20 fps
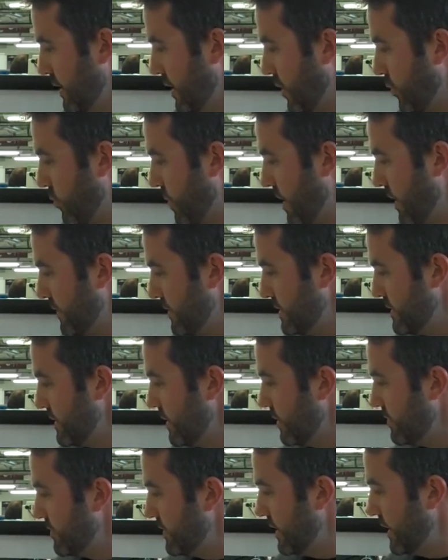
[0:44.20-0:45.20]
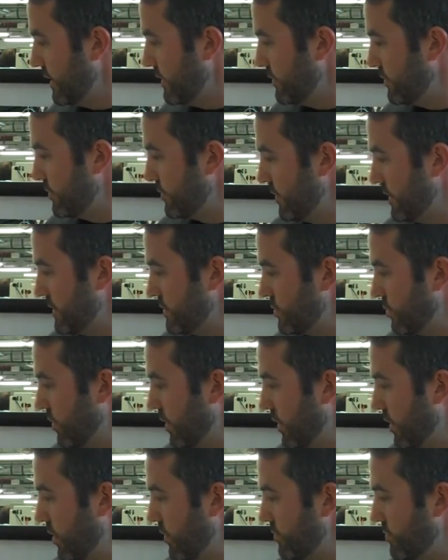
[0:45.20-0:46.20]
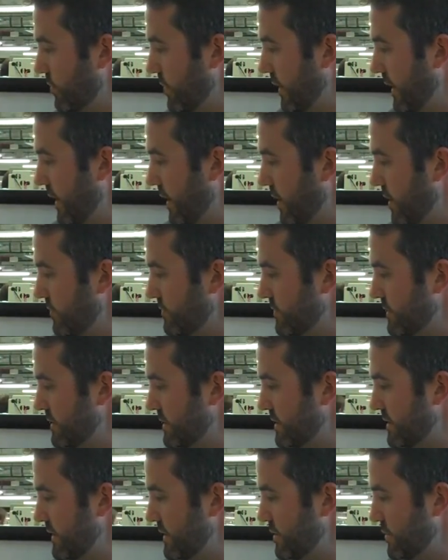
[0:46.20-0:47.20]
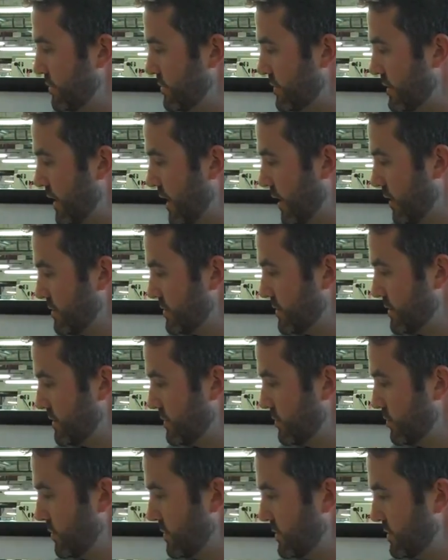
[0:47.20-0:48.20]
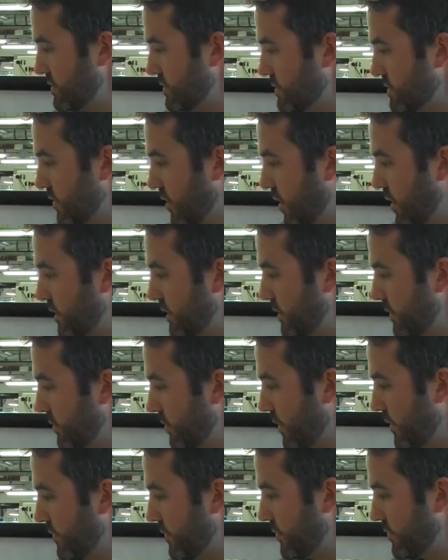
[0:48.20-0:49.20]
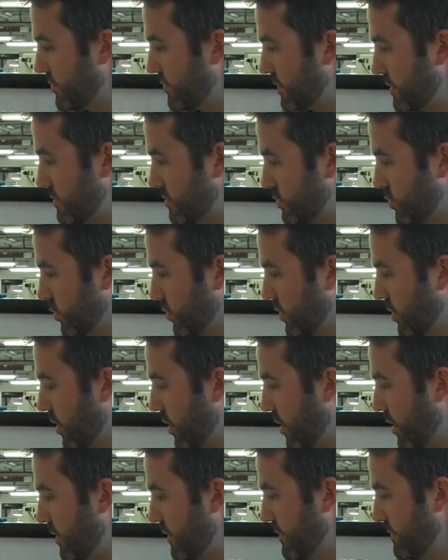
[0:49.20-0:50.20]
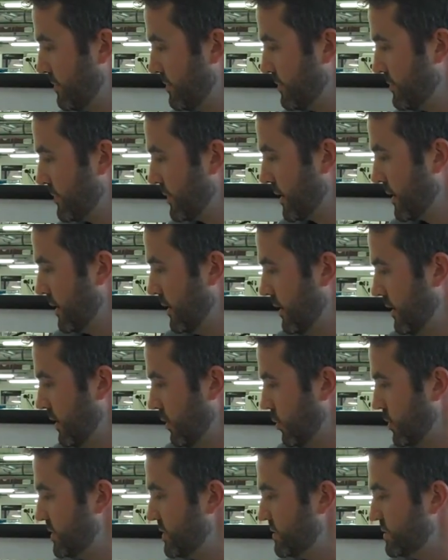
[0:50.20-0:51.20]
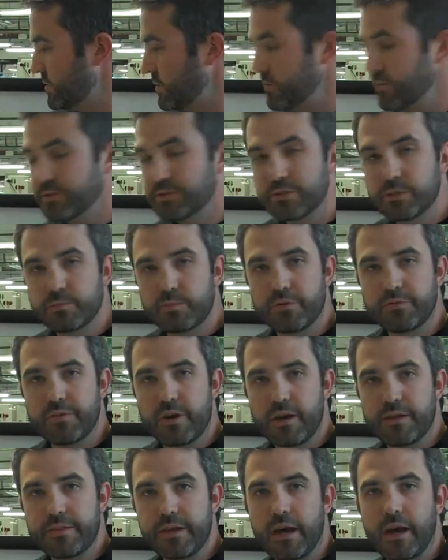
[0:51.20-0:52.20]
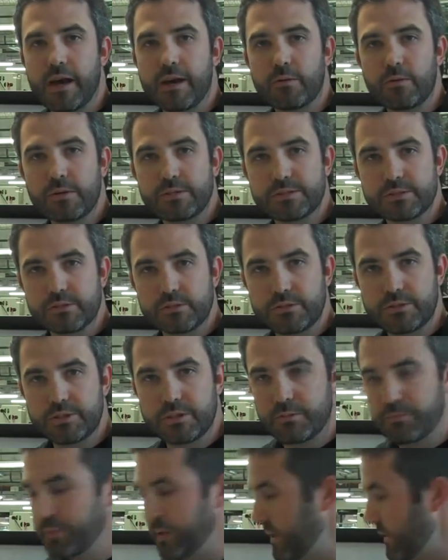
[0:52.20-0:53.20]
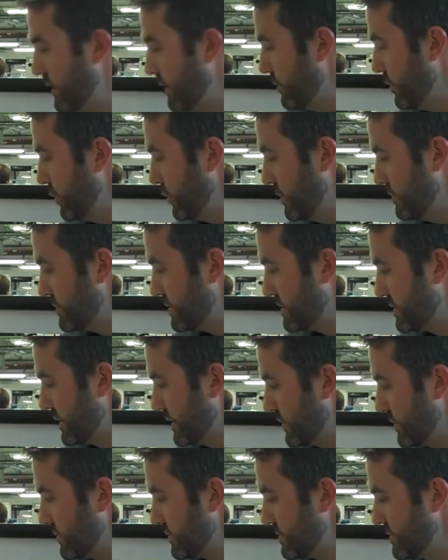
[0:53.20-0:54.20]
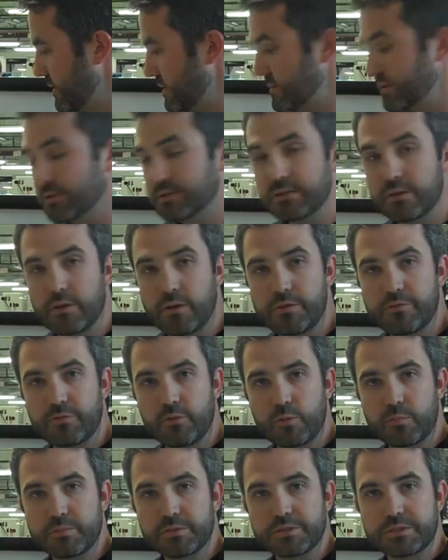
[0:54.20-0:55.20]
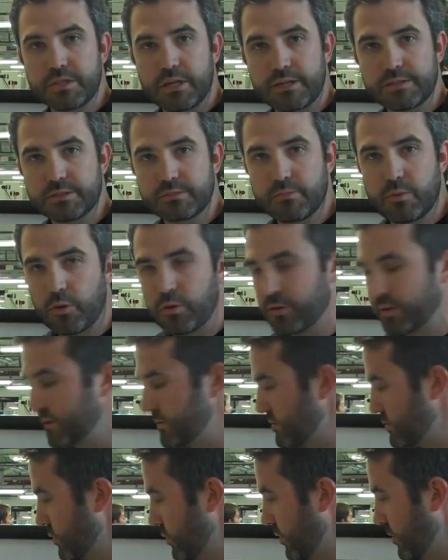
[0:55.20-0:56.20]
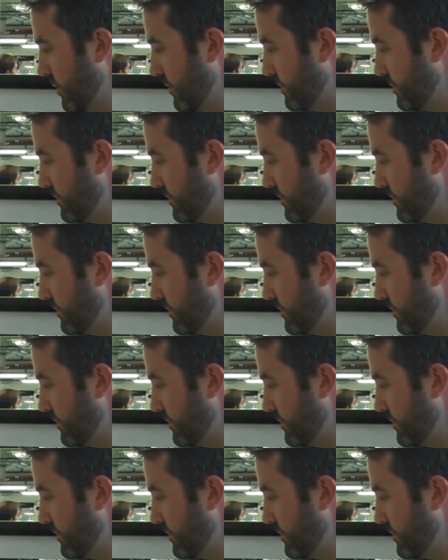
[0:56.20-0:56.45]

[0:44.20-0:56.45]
Around the DRV 8312, we have the C2000, which is on here on this control card, which is used to provide the high-resolution PWM signals necessary for precise motor control.